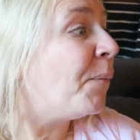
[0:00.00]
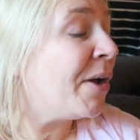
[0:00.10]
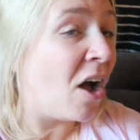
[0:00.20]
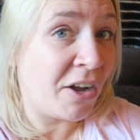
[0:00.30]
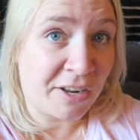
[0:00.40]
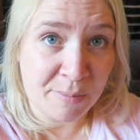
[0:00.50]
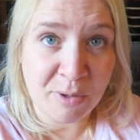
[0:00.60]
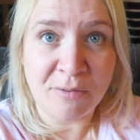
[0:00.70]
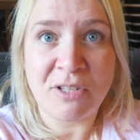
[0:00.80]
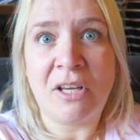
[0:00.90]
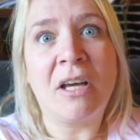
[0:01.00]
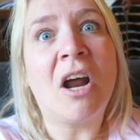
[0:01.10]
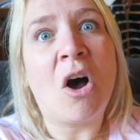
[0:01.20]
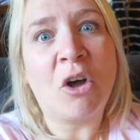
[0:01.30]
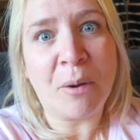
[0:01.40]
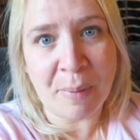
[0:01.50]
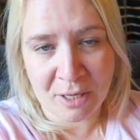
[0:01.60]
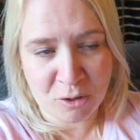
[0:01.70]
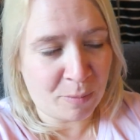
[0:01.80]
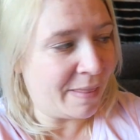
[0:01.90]
We are going to move soon. I'll come
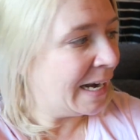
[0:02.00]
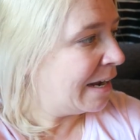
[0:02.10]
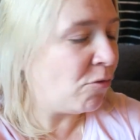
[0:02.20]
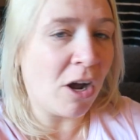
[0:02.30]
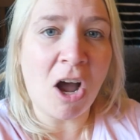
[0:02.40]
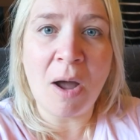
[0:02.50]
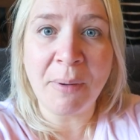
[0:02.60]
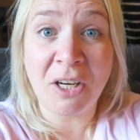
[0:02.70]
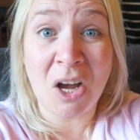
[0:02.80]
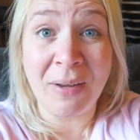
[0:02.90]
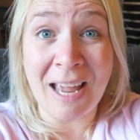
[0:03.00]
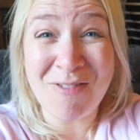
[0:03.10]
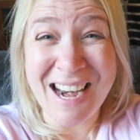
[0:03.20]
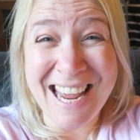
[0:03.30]
back and talk about that later. Right, I'm going to go and get